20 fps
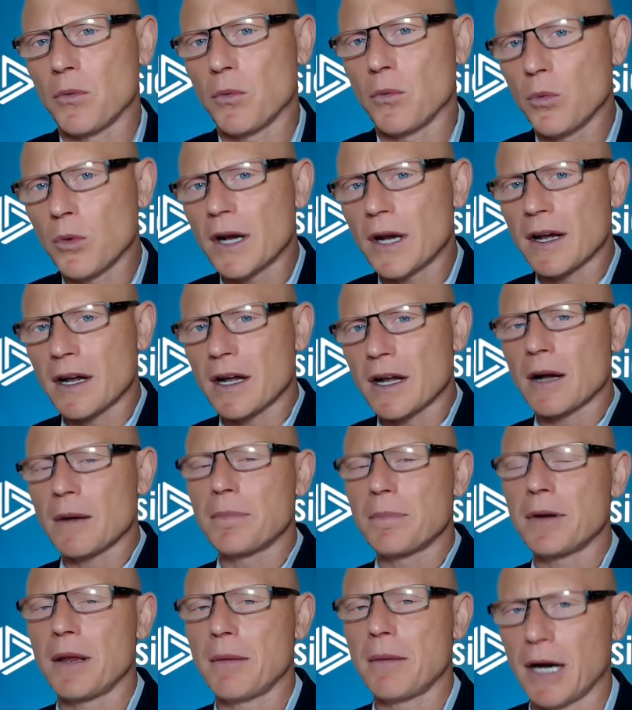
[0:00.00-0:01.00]
what a
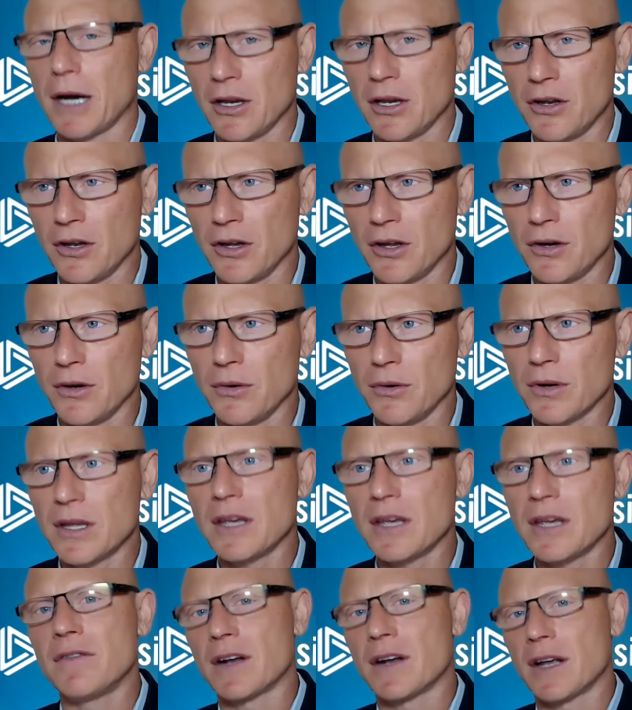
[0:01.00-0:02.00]
company might do
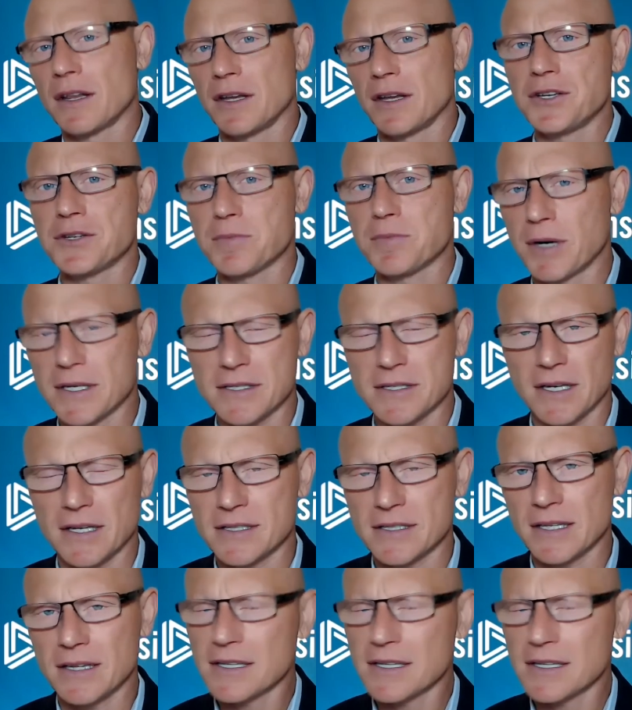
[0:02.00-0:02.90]
given on each presidency,